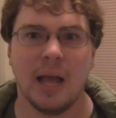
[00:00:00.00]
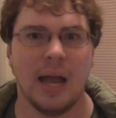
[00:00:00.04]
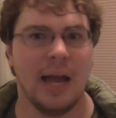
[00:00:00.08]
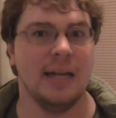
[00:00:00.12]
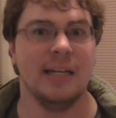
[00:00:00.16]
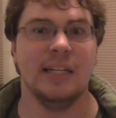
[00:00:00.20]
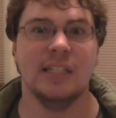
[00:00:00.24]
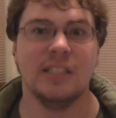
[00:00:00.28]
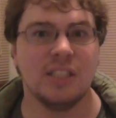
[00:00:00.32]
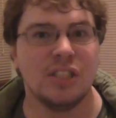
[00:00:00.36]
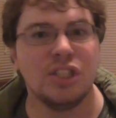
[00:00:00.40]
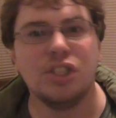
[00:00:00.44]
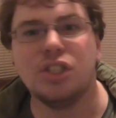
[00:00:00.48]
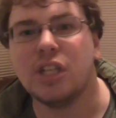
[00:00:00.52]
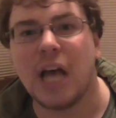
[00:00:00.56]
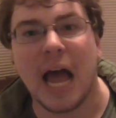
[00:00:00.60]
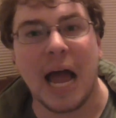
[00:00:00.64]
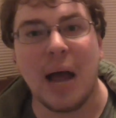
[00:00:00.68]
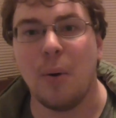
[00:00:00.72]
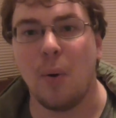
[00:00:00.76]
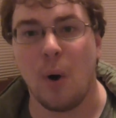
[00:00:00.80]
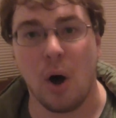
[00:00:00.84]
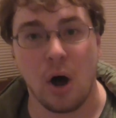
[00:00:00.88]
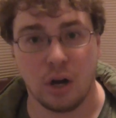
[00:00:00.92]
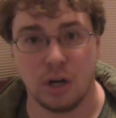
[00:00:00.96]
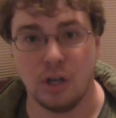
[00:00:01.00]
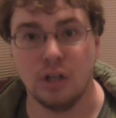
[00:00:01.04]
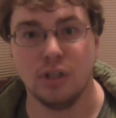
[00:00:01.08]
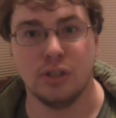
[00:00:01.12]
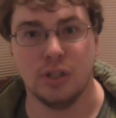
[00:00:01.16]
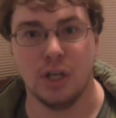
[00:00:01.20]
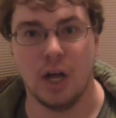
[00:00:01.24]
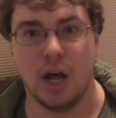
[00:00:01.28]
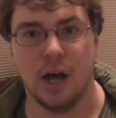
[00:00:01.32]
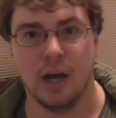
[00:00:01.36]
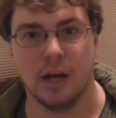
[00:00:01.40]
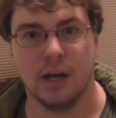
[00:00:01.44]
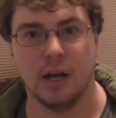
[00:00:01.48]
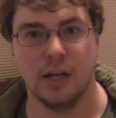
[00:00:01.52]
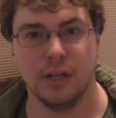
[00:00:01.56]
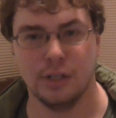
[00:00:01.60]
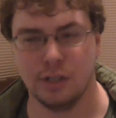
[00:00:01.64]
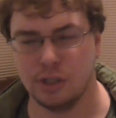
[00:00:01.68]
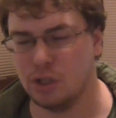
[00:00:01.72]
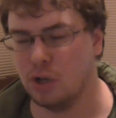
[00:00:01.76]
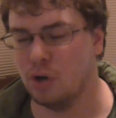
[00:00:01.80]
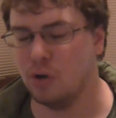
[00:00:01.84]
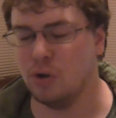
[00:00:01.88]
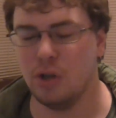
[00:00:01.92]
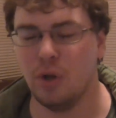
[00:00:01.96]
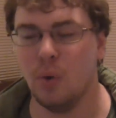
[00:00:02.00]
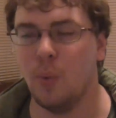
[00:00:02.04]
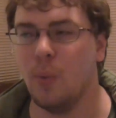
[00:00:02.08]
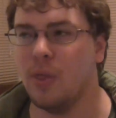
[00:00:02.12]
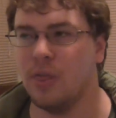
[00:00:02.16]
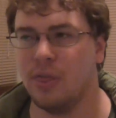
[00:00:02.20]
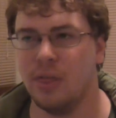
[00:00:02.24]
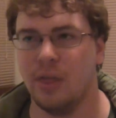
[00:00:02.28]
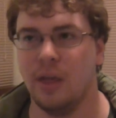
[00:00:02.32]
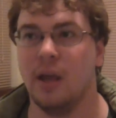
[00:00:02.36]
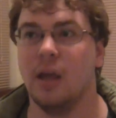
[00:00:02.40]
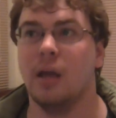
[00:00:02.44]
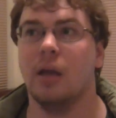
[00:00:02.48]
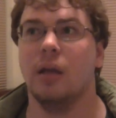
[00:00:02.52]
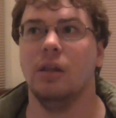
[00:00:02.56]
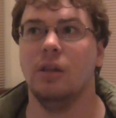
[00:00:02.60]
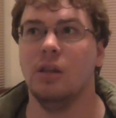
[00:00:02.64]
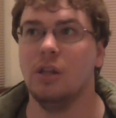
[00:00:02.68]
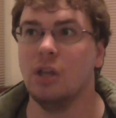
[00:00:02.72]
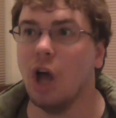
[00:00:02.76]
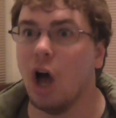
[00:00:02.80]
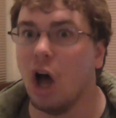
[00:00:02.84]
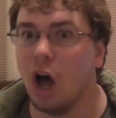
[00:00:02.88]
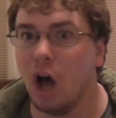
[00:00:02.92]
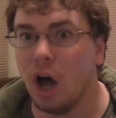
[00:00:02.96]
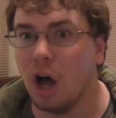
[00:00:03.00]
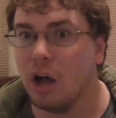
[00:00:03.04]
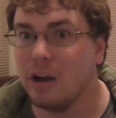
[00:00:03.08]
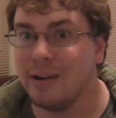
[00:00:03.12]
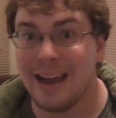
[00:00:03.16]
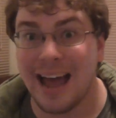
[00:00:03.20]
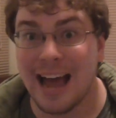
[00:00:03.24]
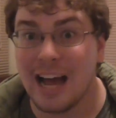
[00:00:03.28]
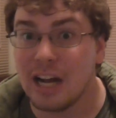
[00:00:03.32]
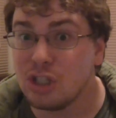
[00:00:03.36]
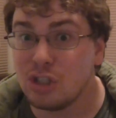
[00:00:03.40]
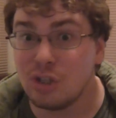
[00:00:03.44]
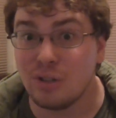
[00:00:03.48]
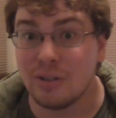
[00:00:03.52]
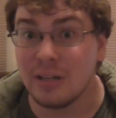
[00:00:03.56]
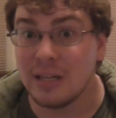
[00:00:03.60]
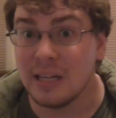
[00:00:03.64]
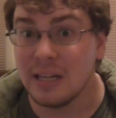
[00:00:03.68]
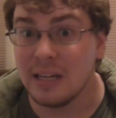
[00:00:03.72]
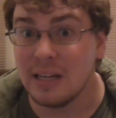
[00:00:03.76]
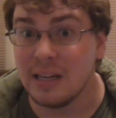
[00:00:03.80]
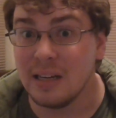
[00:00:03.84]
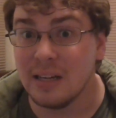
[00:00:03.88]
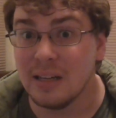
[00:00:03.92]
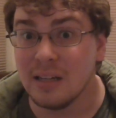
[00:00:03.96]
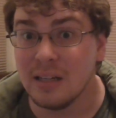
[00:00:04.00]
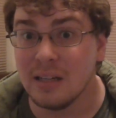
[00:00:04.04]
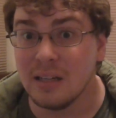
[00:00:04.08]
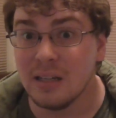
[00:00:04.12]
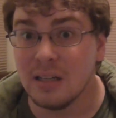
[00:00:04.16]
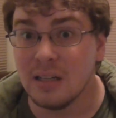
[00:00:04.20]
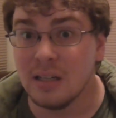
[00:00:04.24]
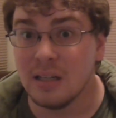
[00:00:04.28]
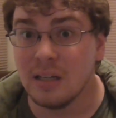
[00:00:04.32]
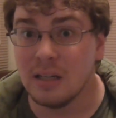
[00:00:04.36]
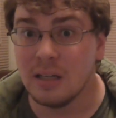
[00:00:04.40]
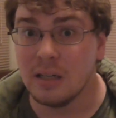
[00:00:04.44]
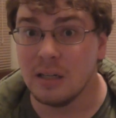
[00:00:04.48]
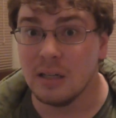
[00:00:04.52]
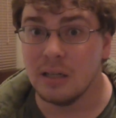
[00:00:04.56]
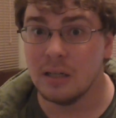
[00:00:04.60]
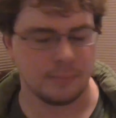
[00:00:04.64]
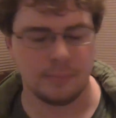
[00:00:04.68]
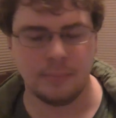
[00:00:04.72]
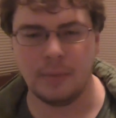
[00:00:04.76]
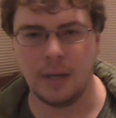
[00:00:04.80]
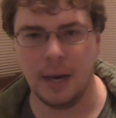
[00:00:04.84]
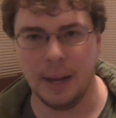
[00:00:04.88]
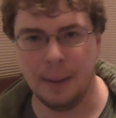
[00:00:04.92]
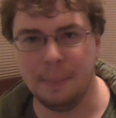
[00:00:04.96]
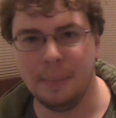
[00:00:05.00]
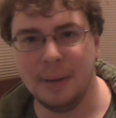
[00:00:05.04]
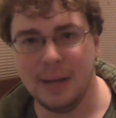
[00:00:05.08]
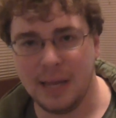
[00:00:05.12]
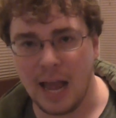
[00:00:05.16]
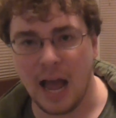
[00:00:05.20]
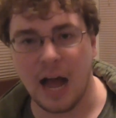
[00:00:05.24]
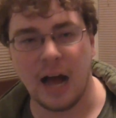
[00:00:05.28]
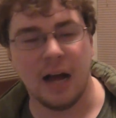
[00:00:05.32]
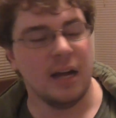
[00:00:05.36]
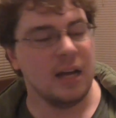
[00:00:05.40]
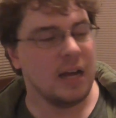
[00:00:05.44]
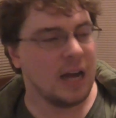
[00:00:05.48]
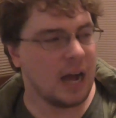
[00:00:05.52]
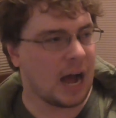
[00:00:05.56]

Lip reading: And it's the Skywalker saga, so you would think, duh, naturally. But yeah,